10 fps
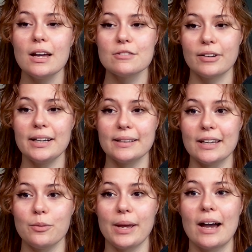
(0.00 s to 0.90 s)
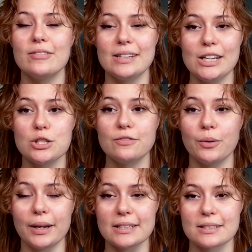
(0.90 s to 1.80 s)
Finally, we have niche
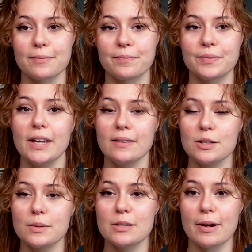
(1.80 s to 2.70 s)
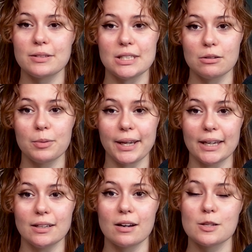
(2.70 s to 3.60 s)
focus. This one's about zeroing
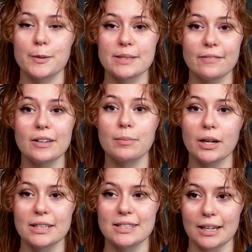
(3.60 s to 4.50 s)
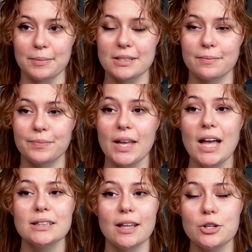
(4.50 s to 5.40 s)
in on a specific market segment.
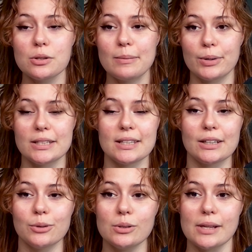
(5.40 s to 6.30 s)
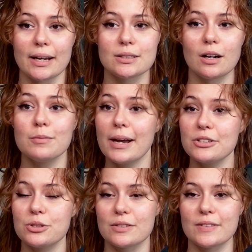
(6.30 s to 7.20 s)
Luxury brands like Rolex are
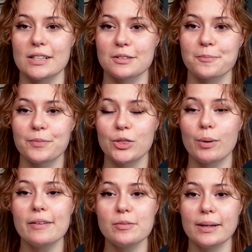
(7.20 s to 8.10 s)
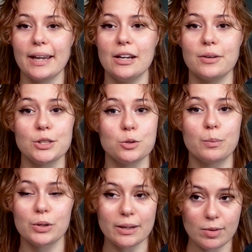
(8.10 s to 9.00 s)
masters of this, thriving by catering to a
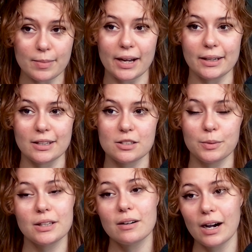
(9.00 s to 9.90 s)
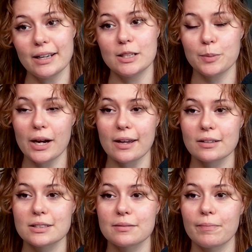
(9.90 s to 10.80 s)
premium audience with their high-end products.